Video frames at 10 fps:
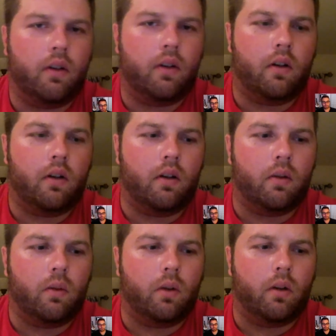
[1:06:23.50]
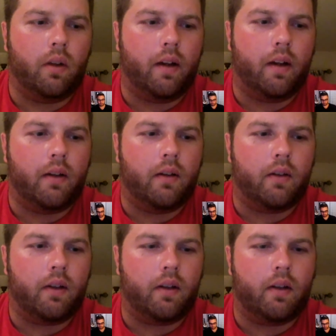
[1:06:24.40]
on, on a word that I use
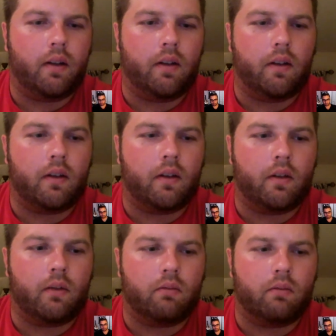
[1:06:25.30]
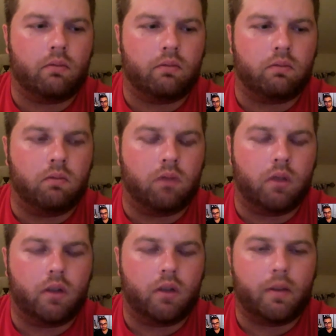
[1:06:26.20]
lately because because
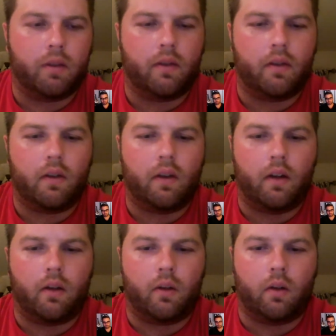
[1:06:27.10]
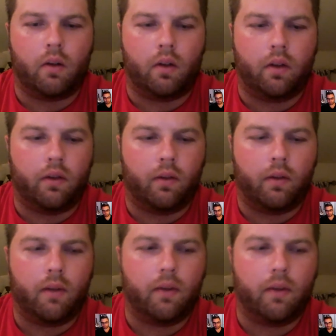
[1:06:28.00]
we're experiencing a lot of growth, and
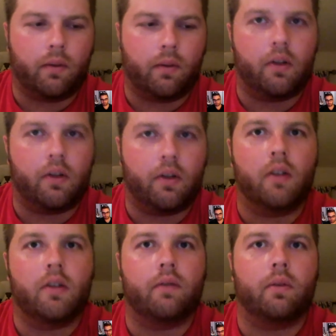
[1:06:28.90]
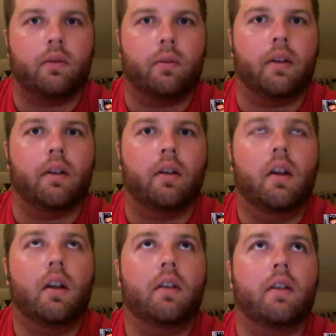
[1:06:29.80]
sometimes it's really challenging for me to
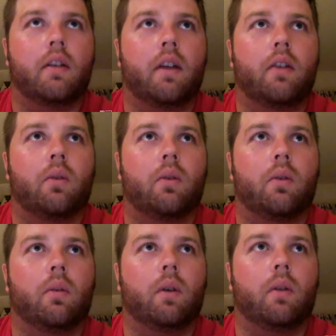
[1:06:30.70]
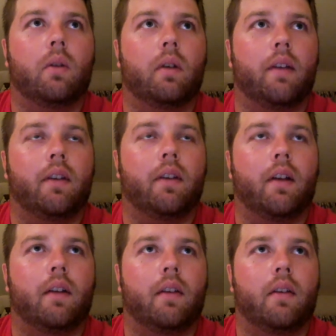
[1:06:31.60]
to stay true to what we I set
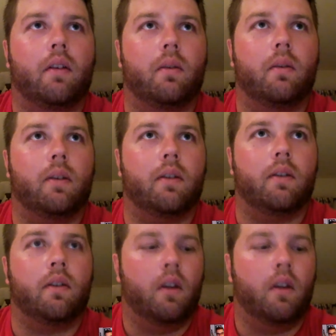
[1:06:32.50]
out to do because